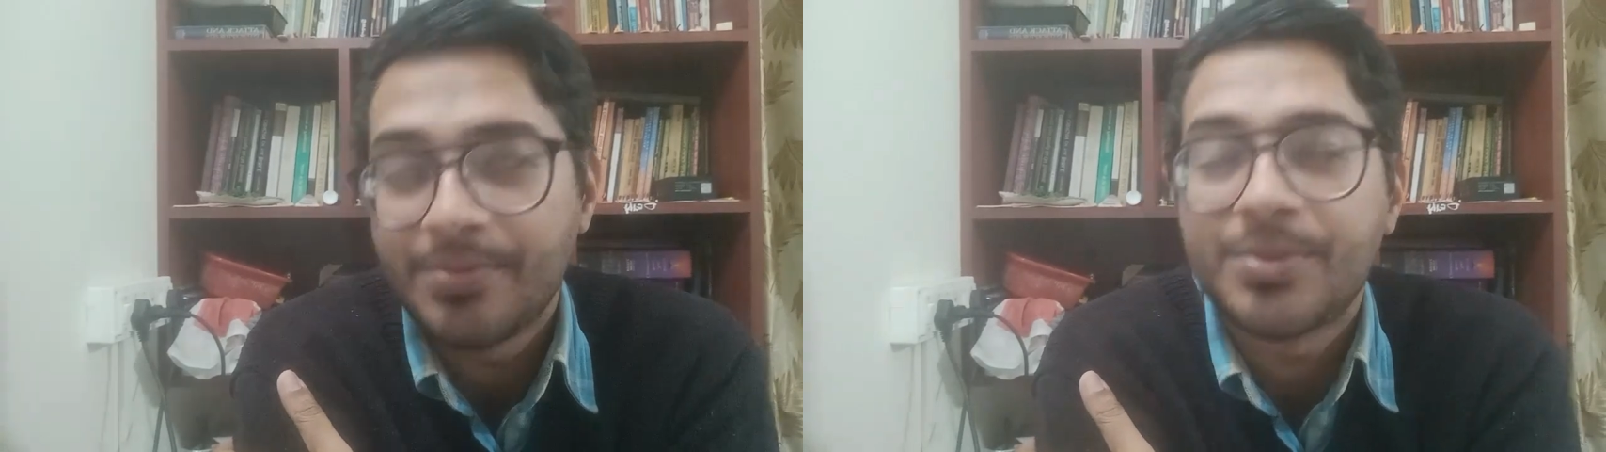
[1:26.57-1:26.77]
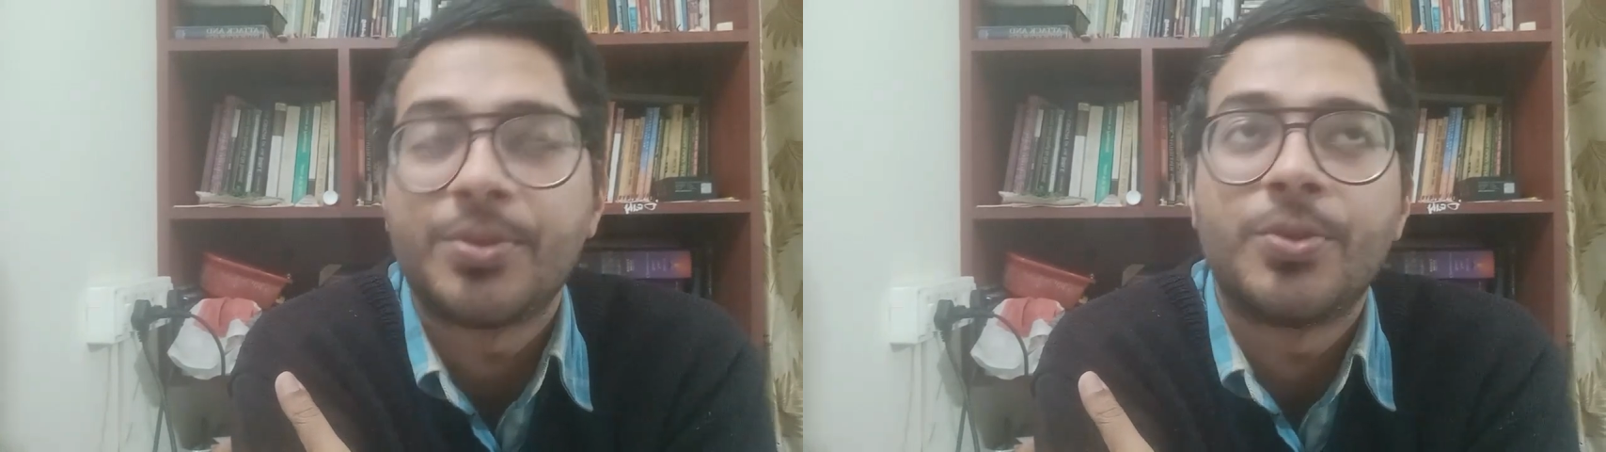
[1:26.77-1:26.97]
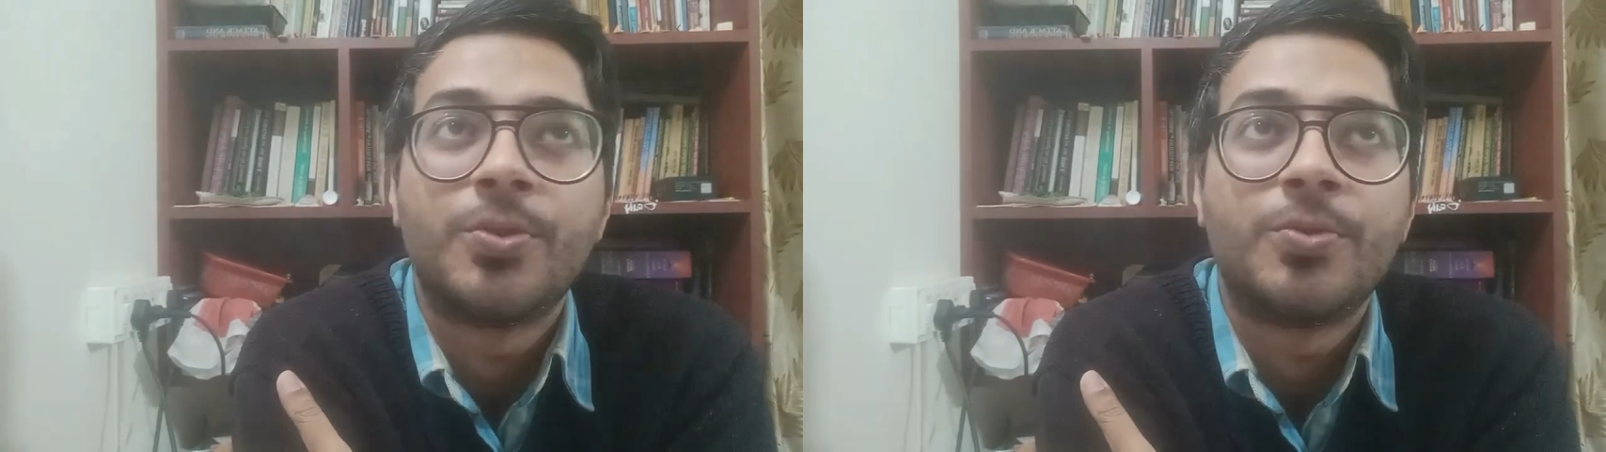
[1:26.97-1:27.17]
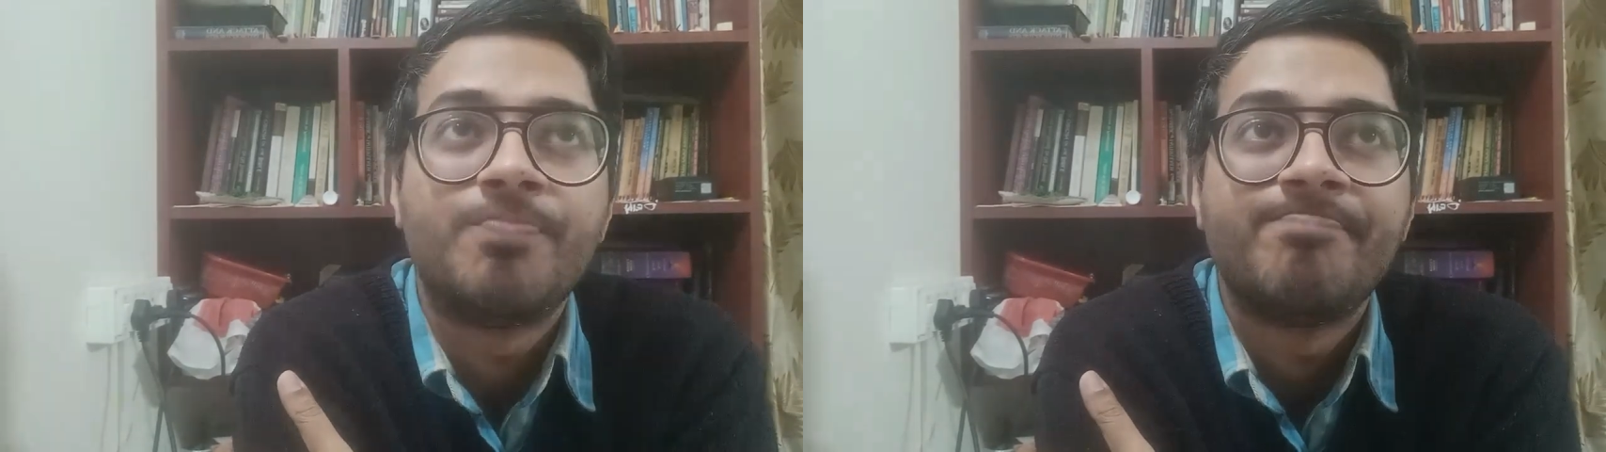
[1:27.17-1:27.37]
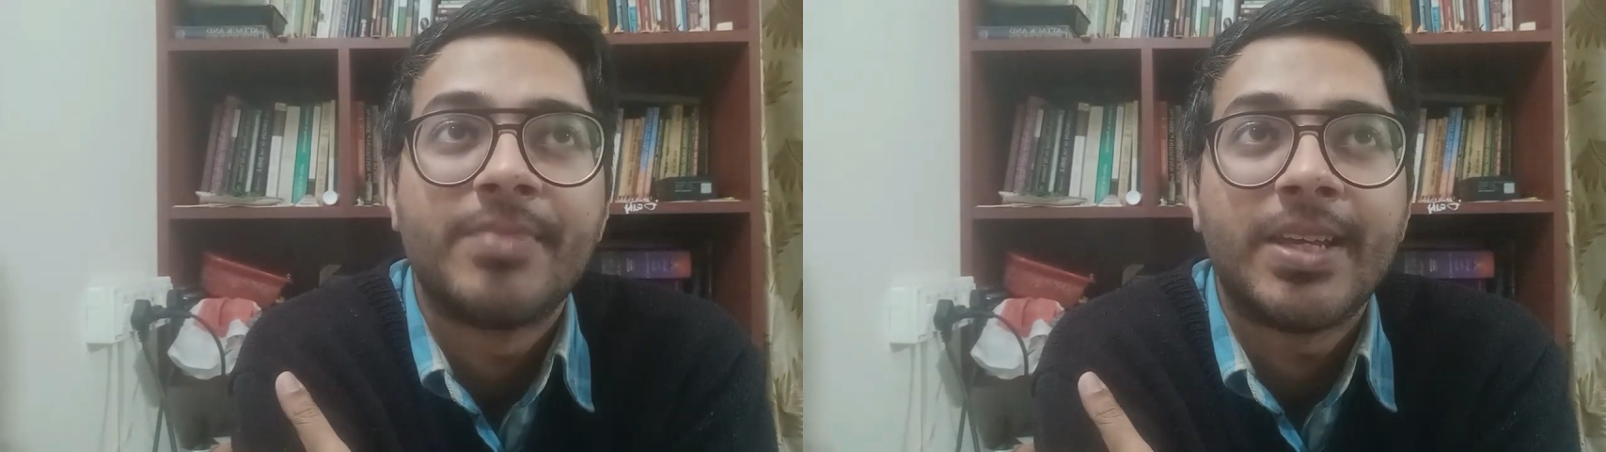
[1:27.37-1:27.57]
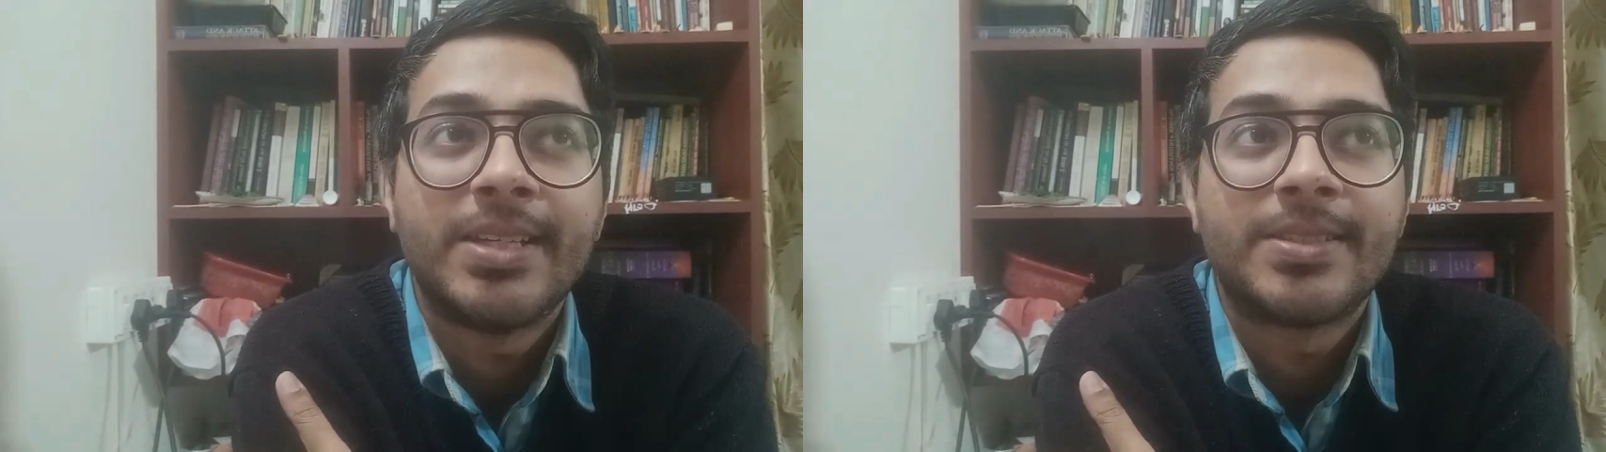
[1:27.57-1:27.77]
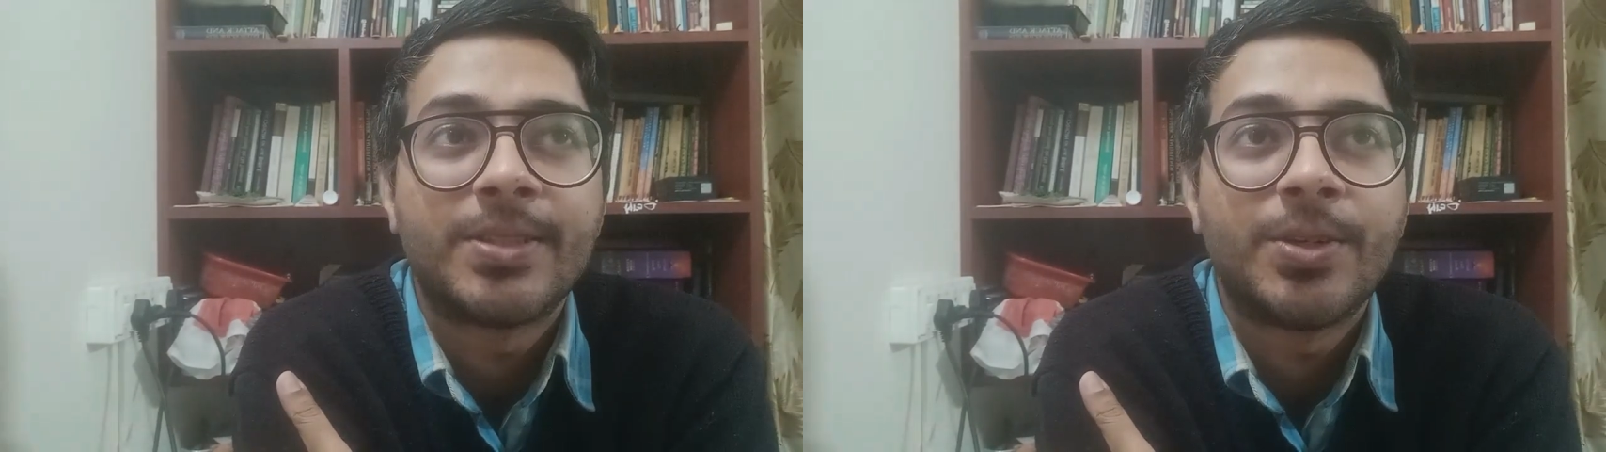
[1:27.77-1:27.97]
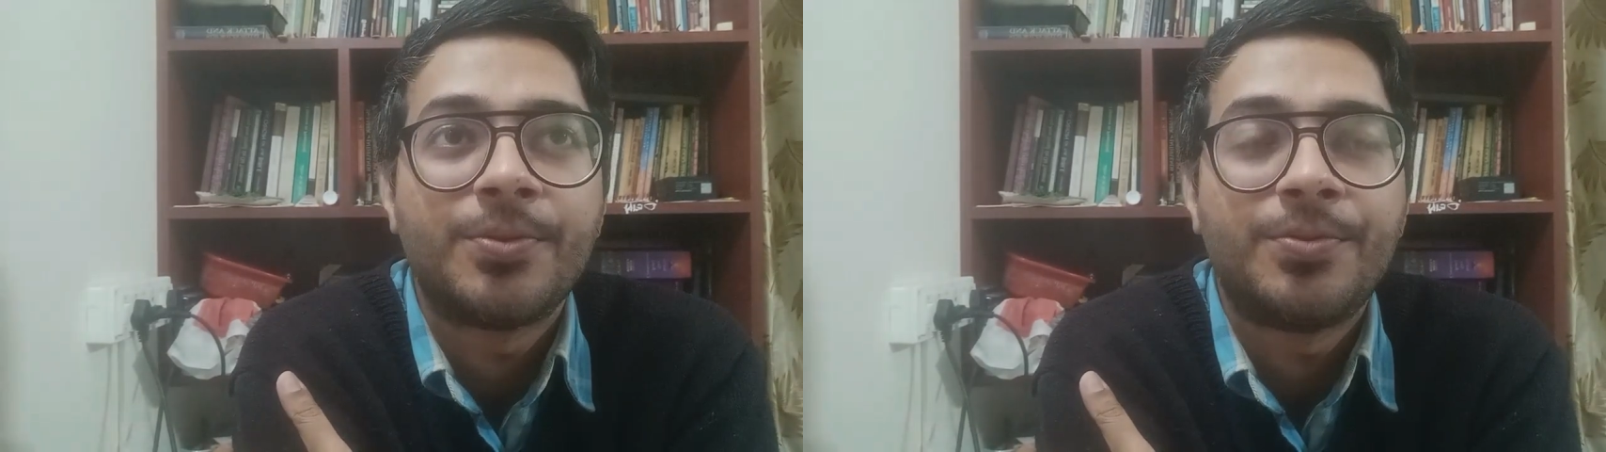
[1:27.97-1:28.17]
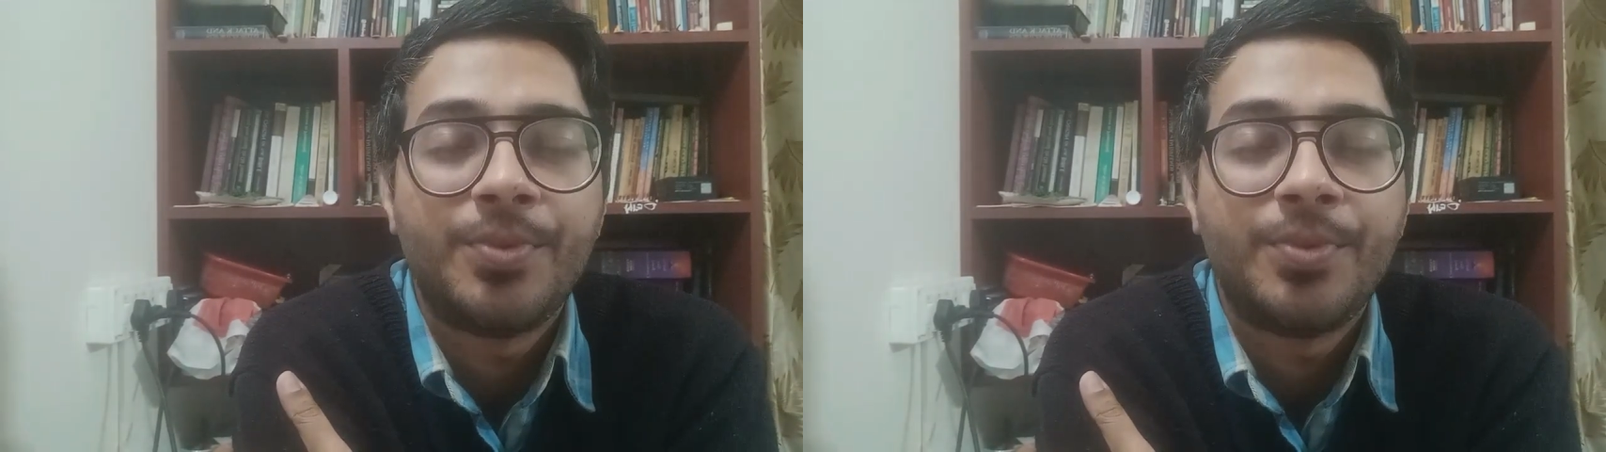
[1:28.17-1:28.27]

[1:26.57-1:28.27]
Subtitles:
So instead of